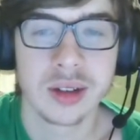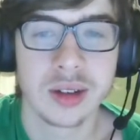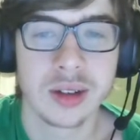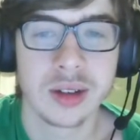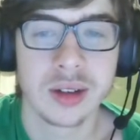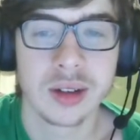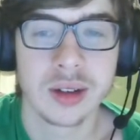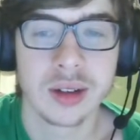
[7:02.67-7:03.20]

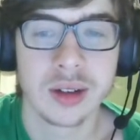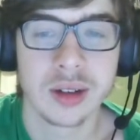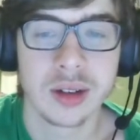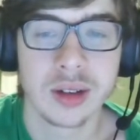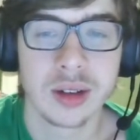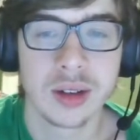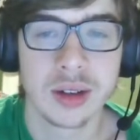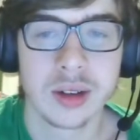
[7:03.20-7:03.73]

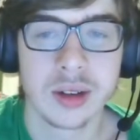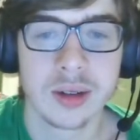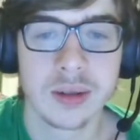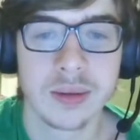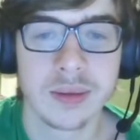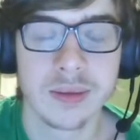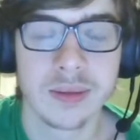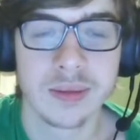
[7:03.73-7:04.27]

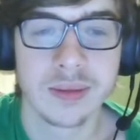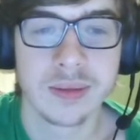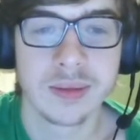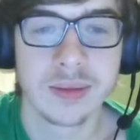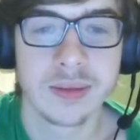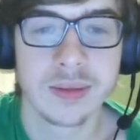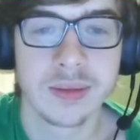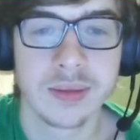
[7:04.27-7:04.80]

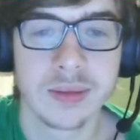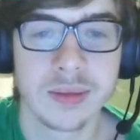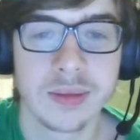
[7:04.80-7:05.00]
[no speech]